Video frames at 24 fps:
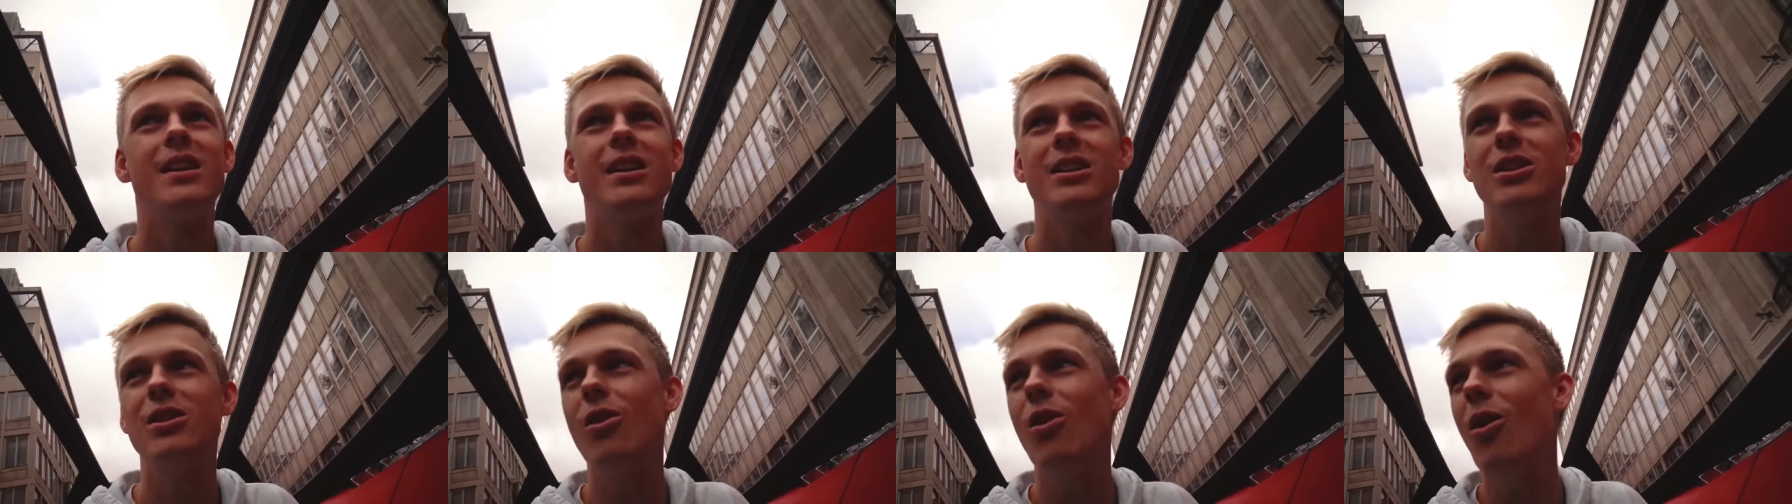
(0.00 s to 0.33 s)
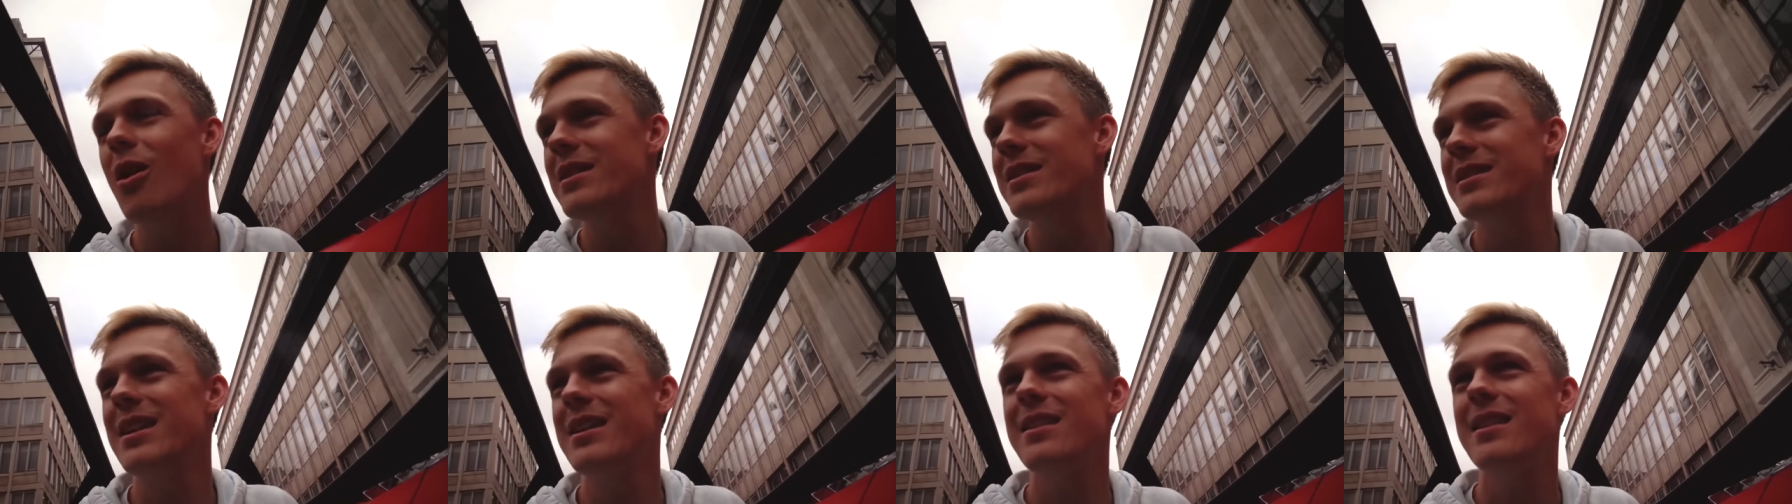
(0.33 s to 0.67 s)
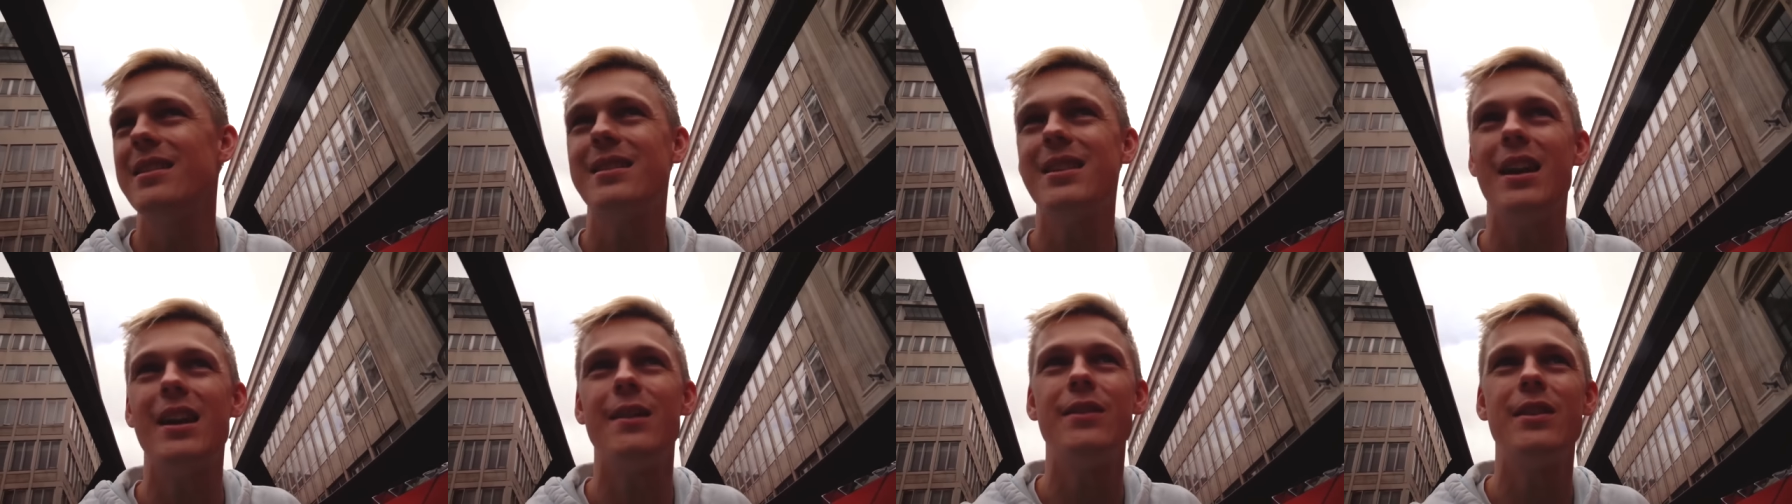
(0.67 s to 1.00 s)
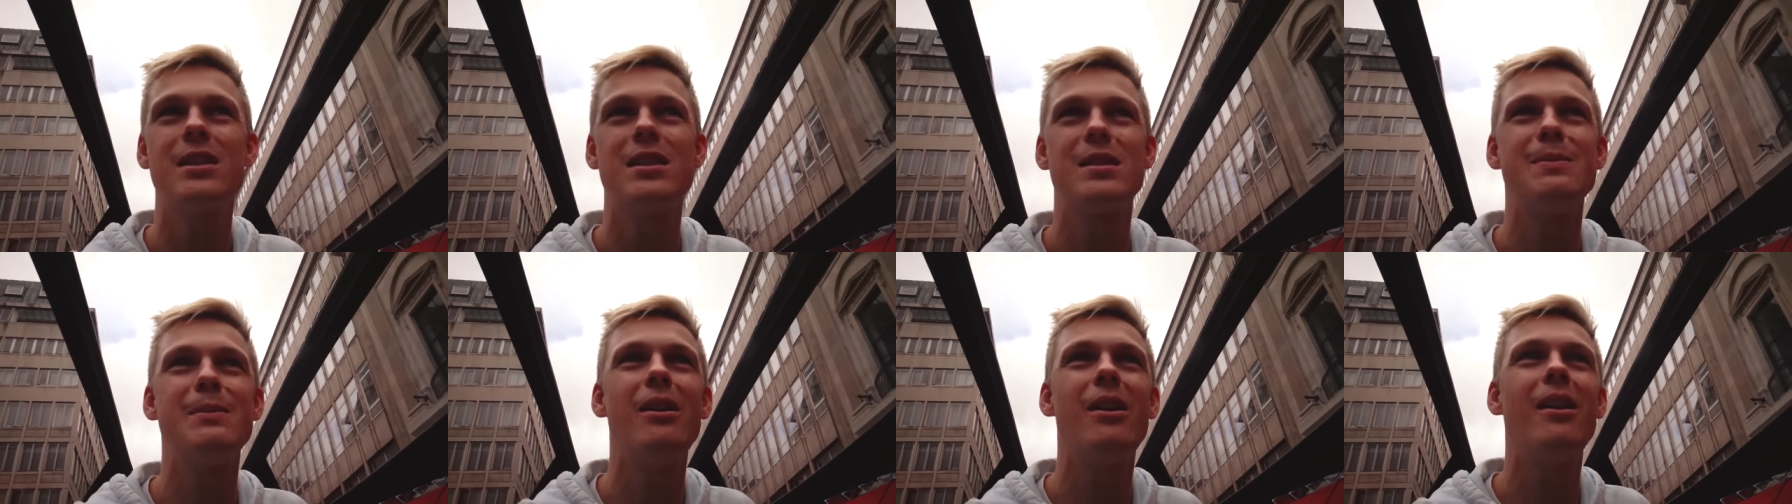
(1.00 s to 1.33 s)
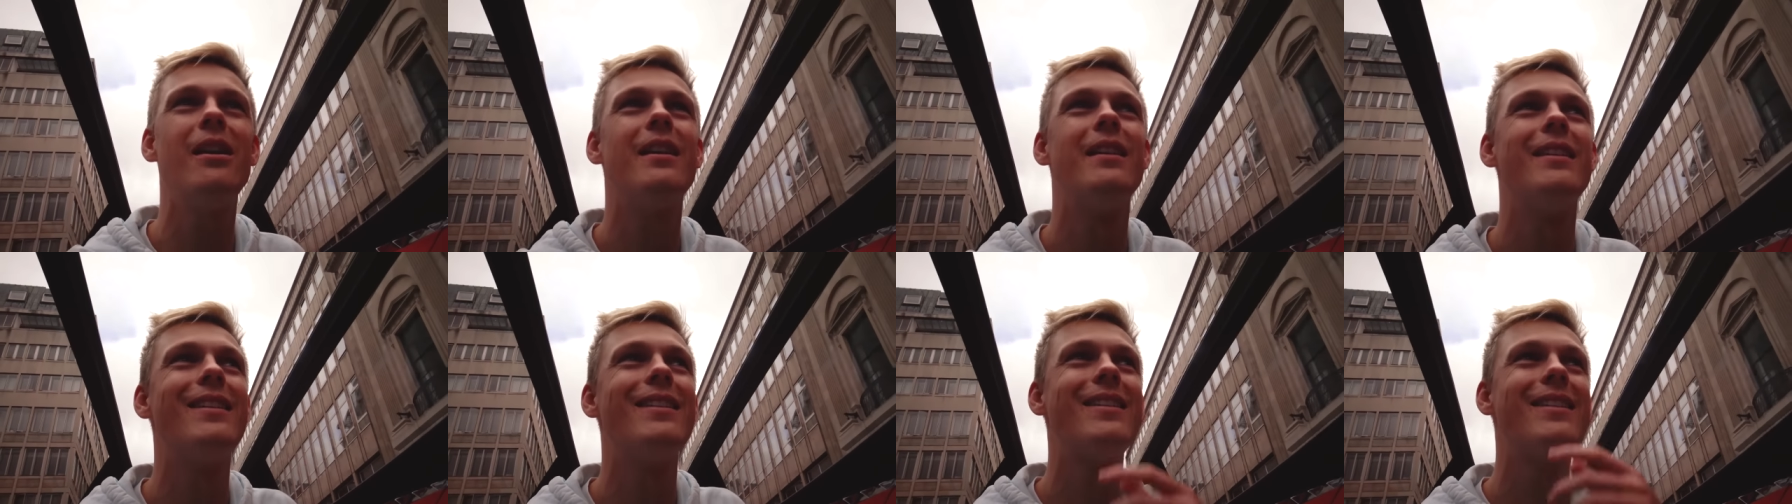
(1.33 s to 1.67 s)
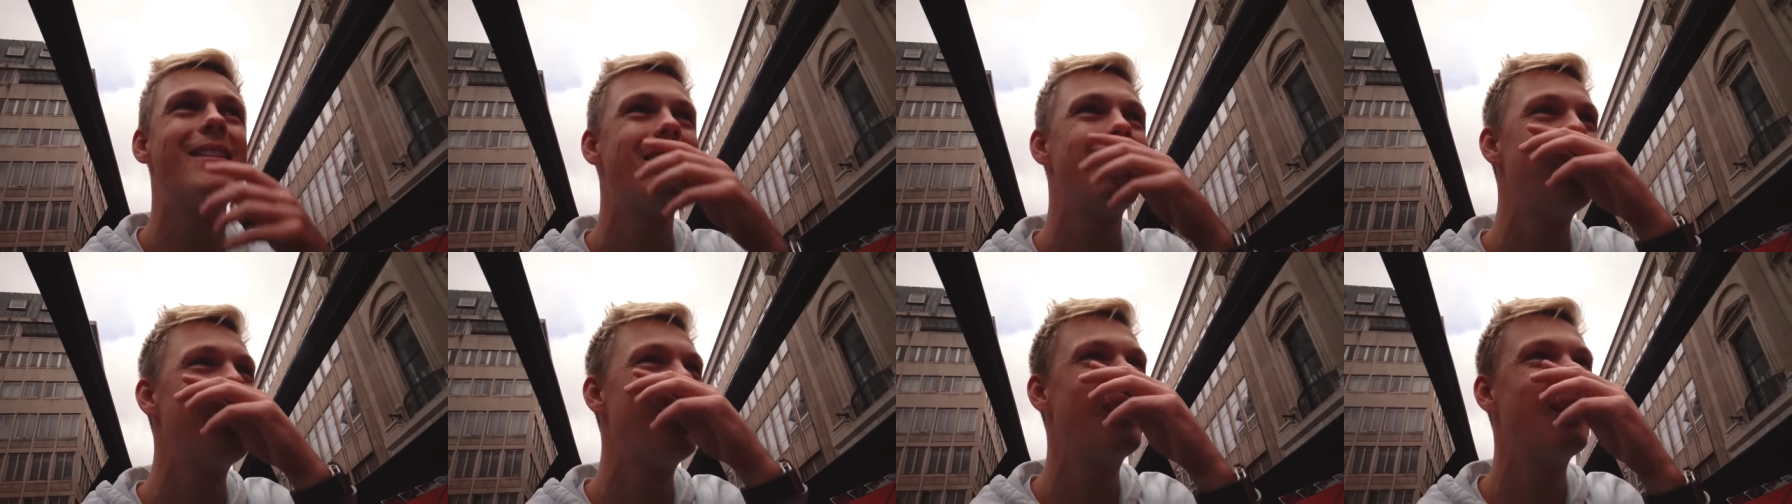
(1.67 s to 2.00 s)
You always get this kind of experience.
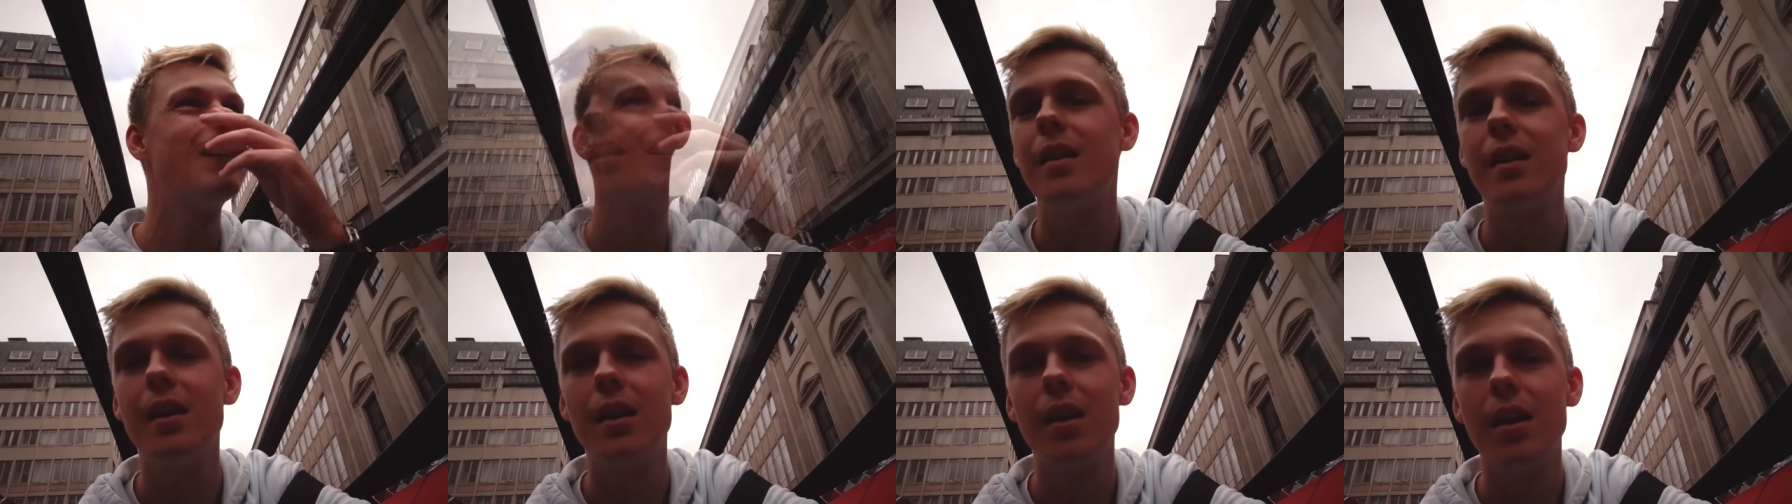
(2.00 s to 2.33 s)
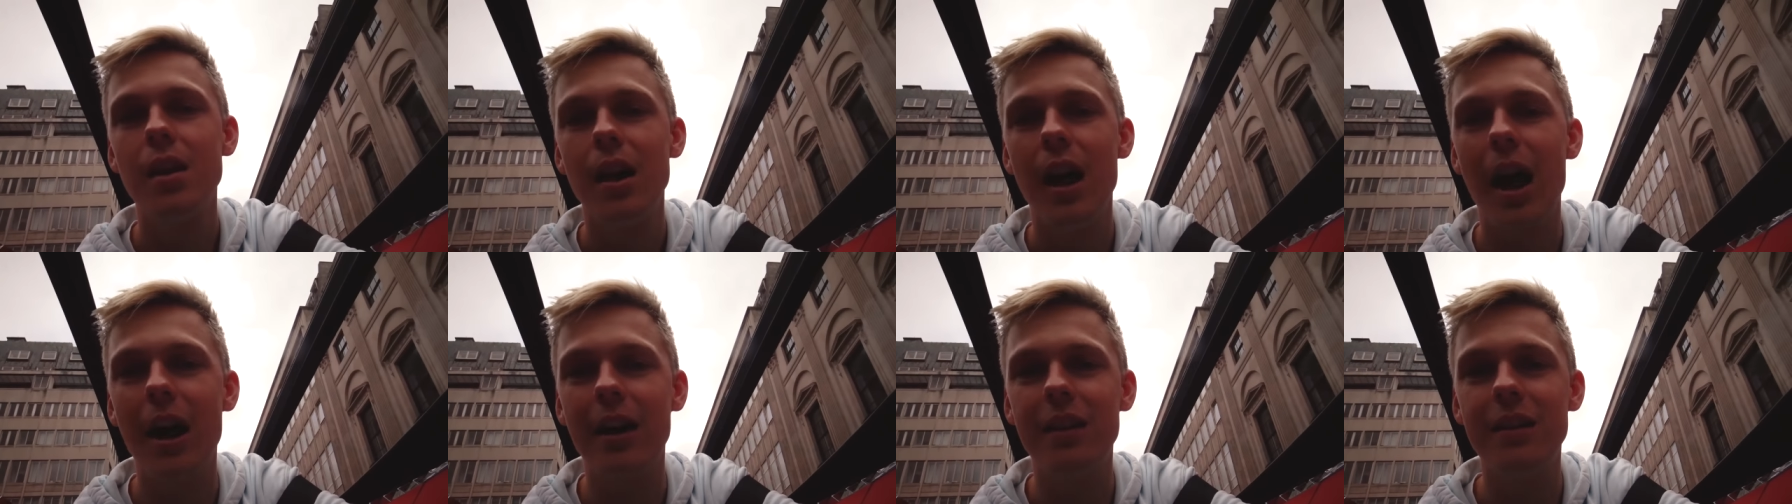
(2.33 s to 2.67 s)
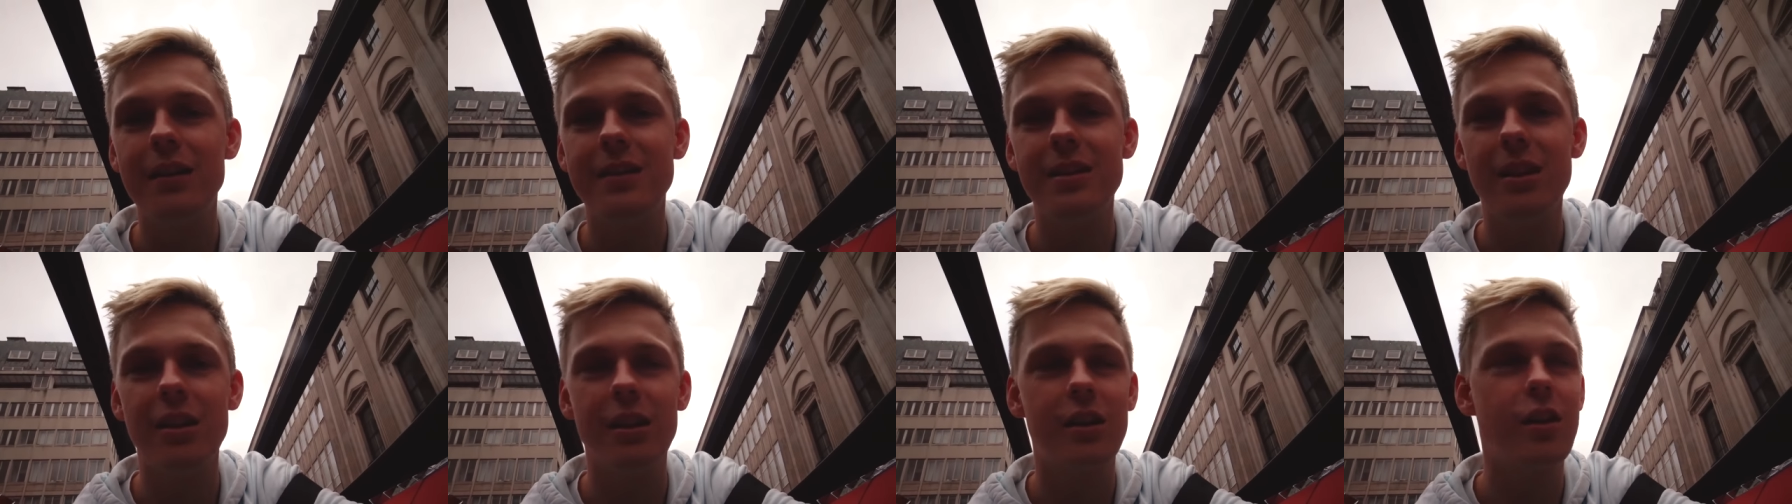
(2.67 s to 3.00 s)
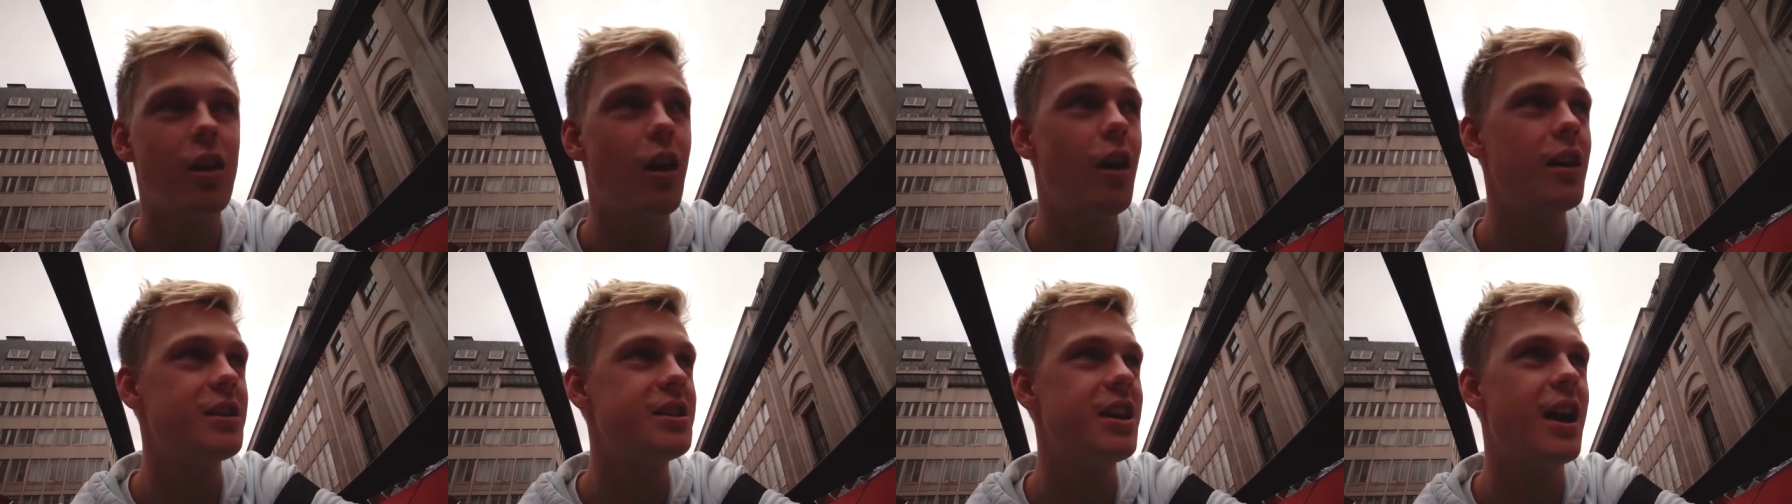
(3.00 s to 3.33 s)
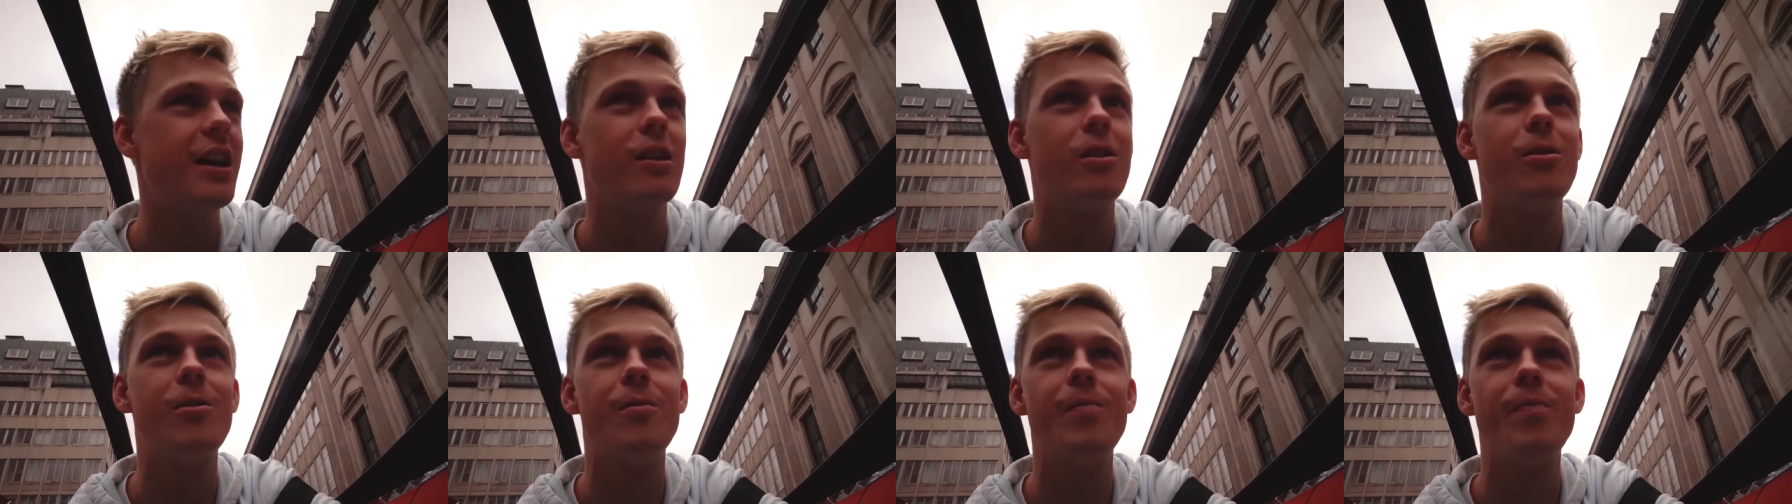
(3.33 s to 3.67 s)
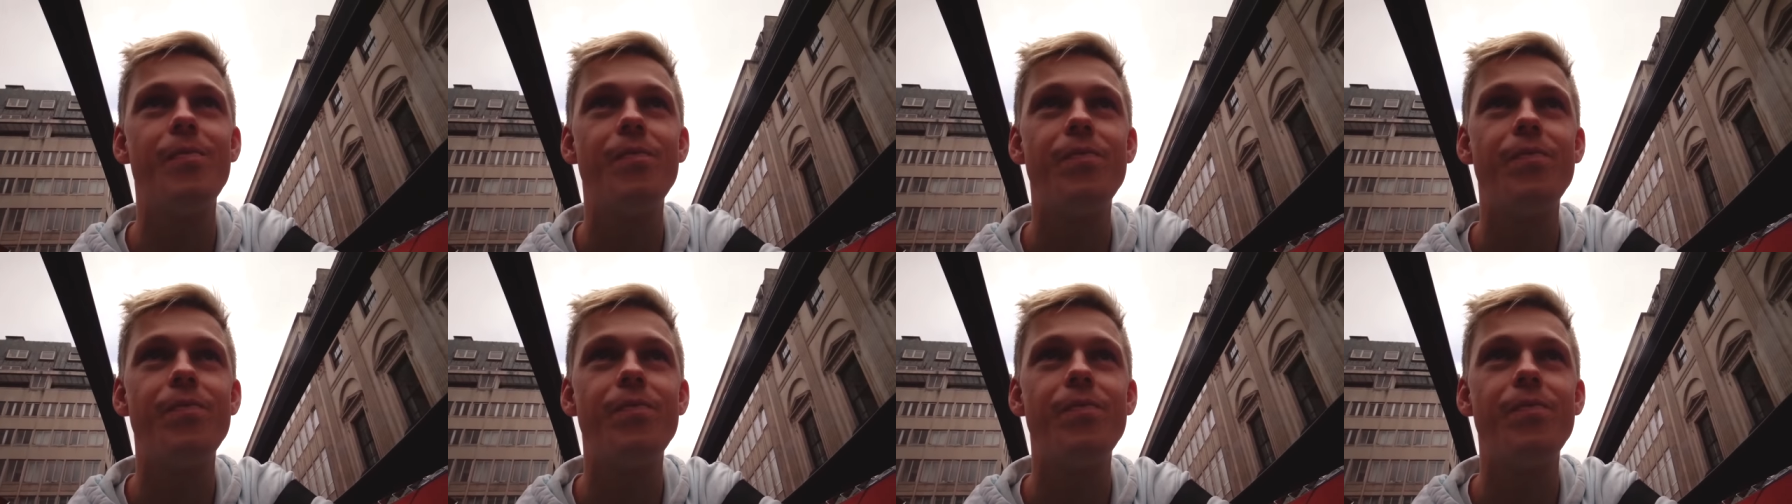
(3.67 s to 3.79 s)
I'm gonna start a car channel.